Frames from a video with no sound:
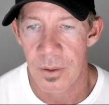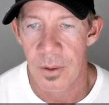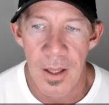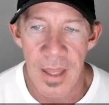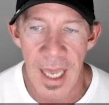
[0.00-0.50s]

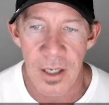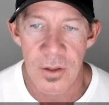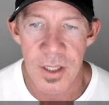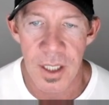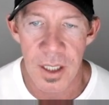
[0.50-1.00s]
Then you
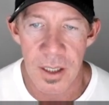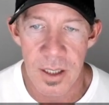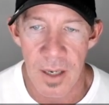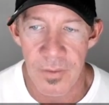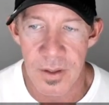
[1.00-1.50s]
see it's
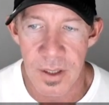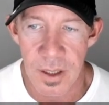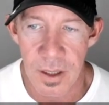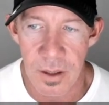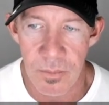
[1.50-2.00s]

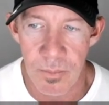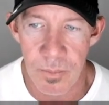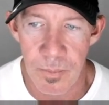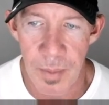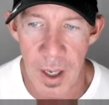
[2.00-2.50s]
obviously
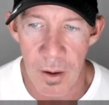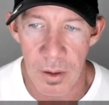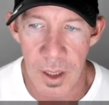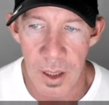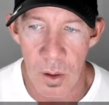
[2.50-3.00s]

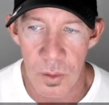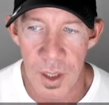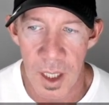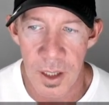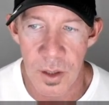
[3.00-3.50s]
barely holding
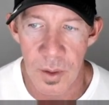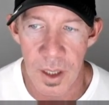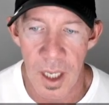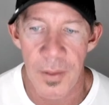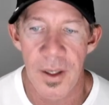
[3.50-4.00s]
on, doing
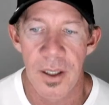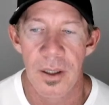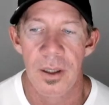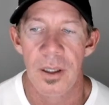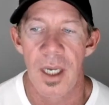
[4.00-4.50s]
nothing,
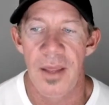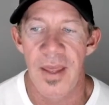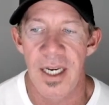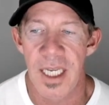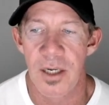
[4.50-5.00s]
and they
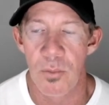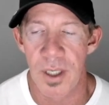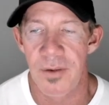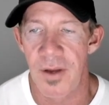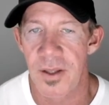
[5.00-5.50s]
need to
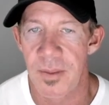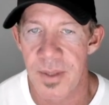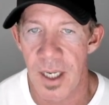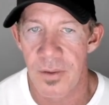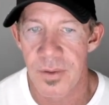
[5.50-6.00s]
reinvent
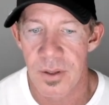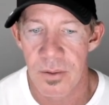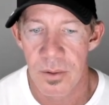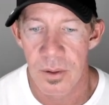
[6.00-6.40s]
themselves.